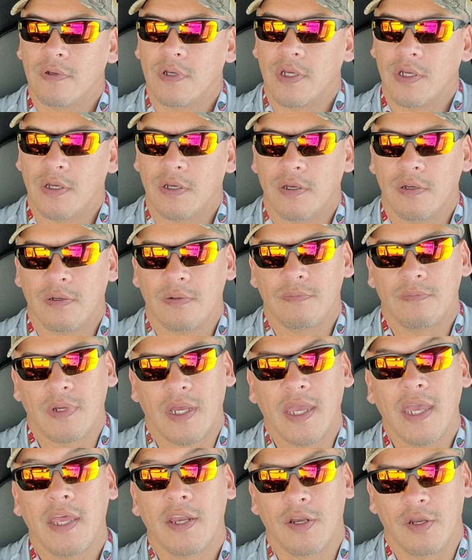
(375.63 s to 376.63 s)

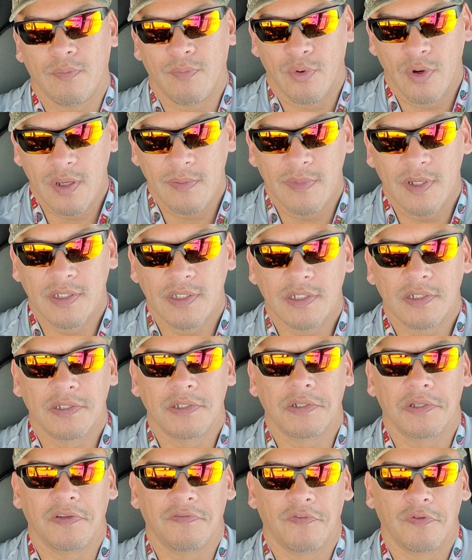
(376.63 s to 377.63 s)
I had an appointment to
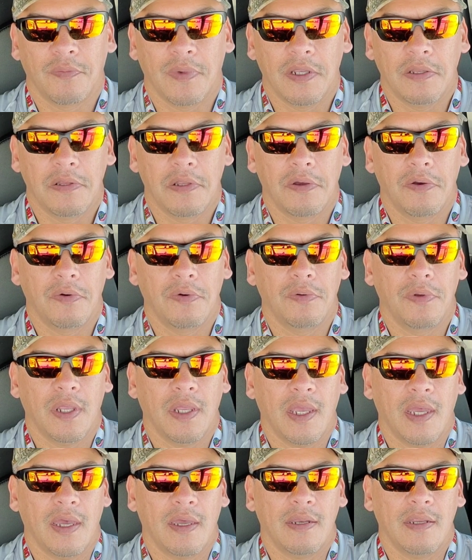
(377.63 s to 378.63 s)
deliver my
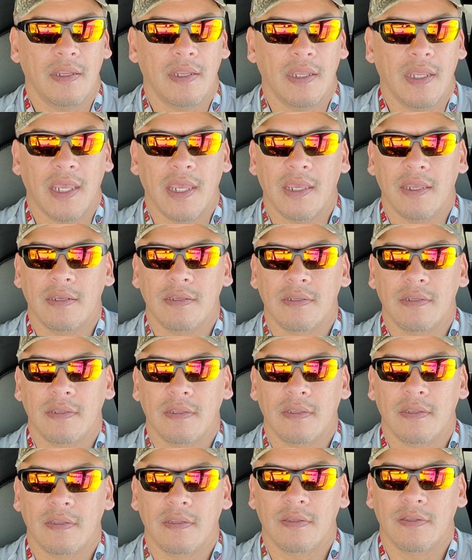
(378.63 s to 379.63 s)
load at 8
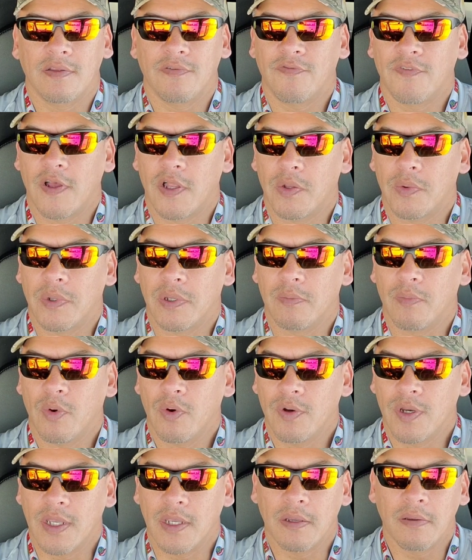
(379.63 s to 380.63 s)
the following
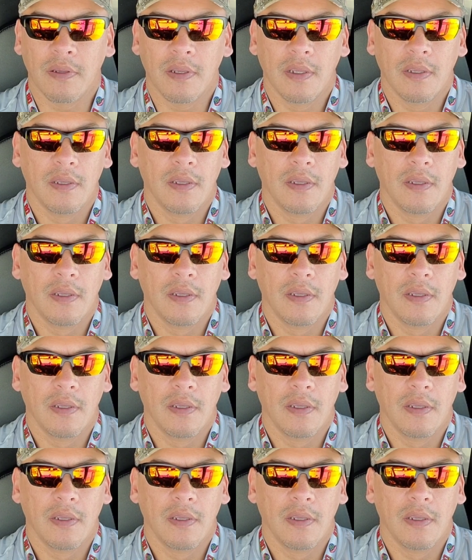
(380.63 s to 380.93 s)
morning.